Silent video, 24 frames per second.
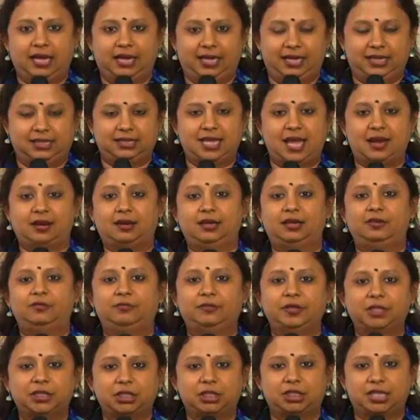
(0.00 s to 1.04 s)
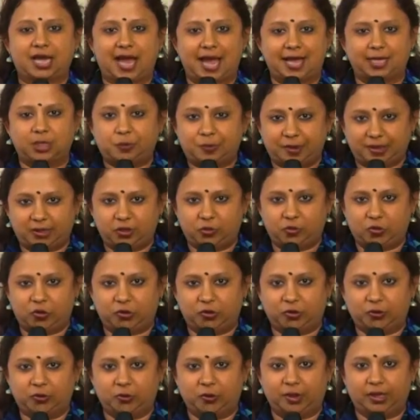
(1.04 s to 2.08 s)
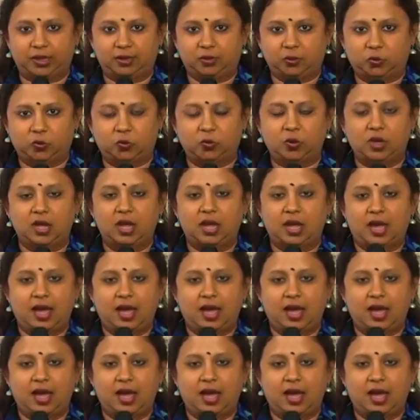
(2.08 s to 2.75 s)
exactly which aspect you want to look into,